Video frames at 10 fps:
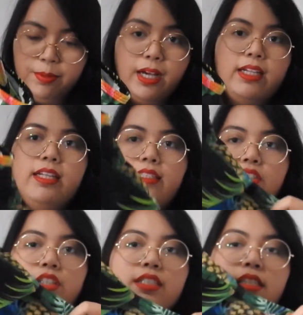But
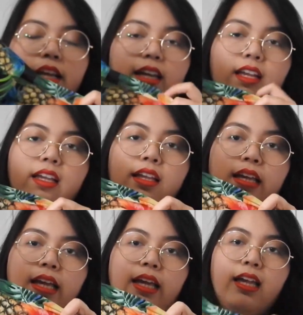it's just like
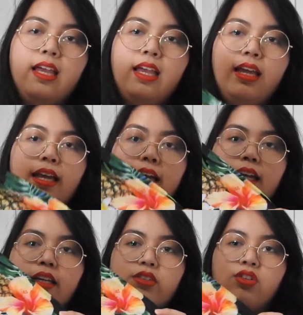
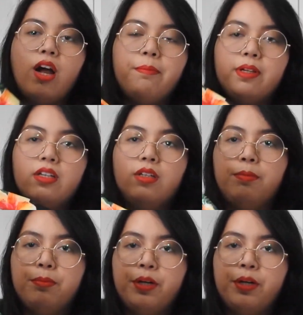a tropical